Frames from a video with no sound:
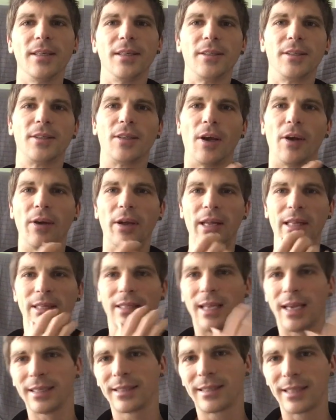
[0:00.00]
So it
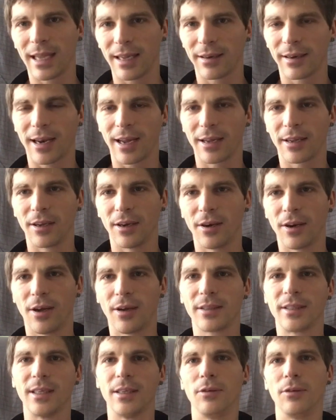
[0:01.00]
does sound like a lot,